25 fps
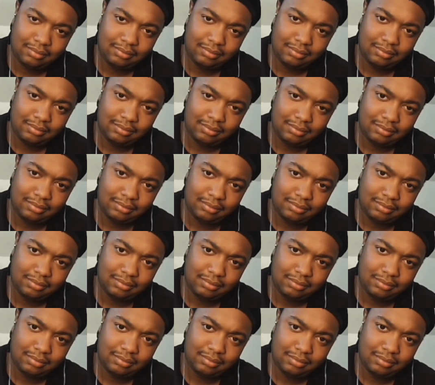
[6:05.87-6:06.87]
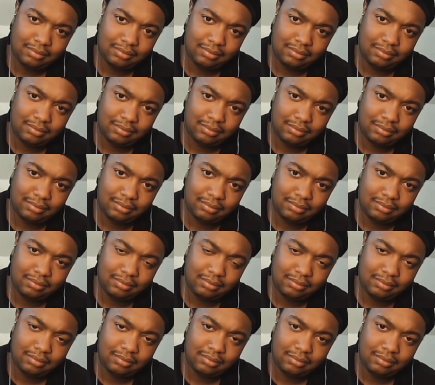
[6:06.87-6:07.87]

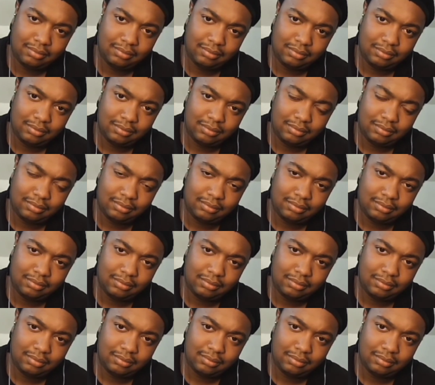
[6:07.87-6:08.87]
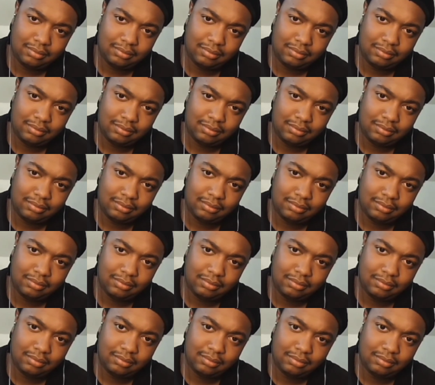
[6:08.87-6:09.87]

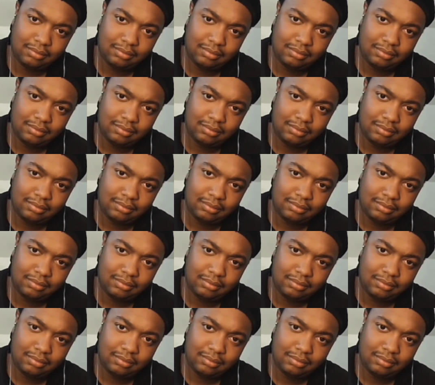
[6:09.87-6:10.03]
This person isn't speaking.